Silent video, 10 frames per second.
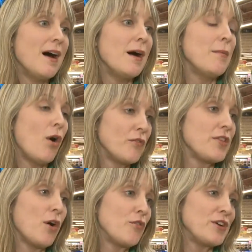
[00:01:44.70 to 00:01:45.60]
um, over
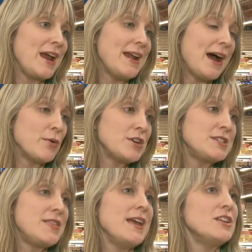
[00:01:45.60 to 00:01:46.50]
the overnight
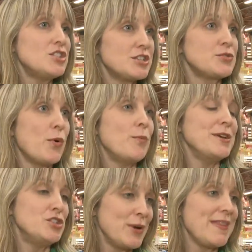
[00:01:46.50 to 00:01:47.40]
hours. They just won't
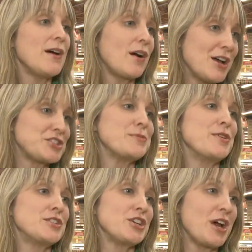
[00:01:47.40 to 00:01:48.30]
be doing that
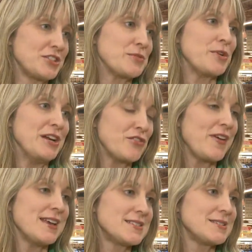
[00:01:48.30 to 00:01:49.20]
customer to customer
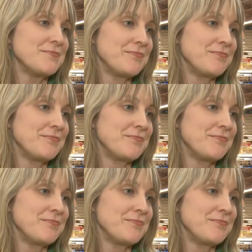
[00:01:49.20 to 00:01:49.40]
interface.